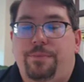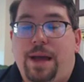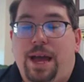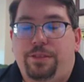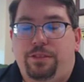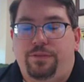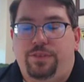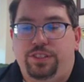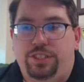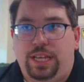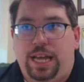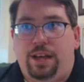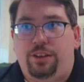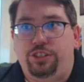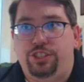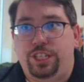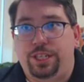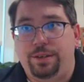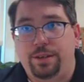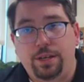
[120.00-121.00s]

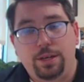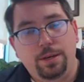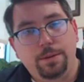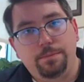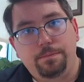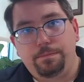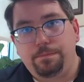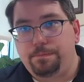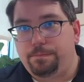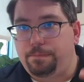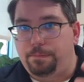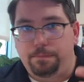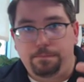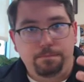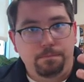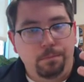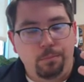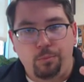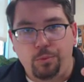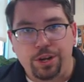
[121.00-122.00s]
pathophysiology,
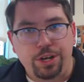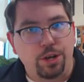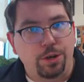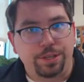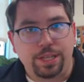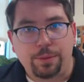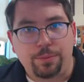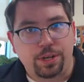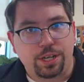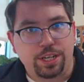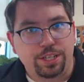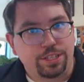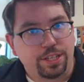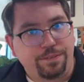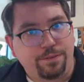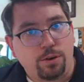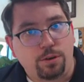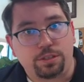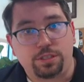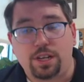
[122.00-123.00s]
we know that we're going to
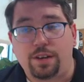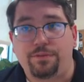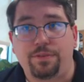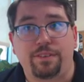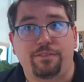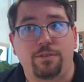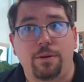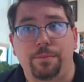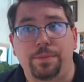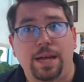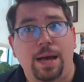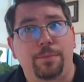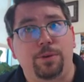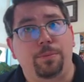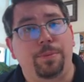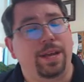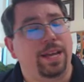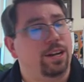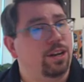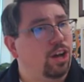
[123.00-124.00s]
see folks suffering from
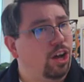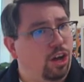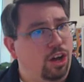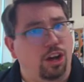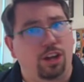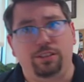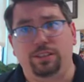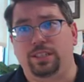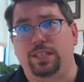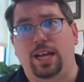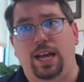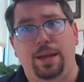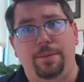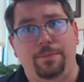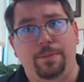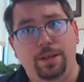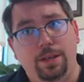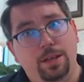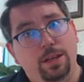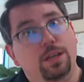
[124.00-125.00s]
abdominal pain all the
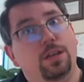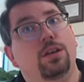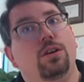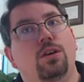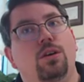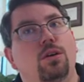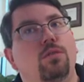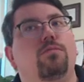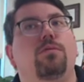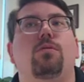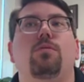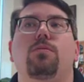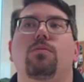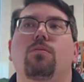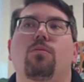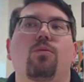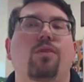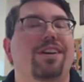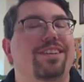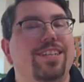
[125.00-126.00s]
time. Well,
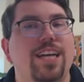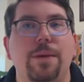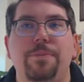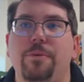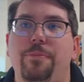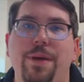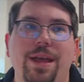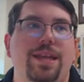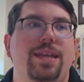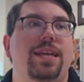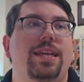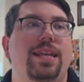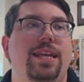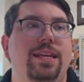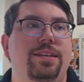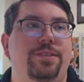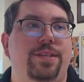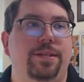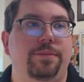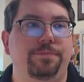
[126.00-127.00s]
what type of pain
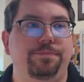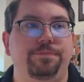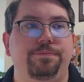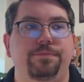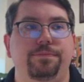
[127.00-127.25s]
is it?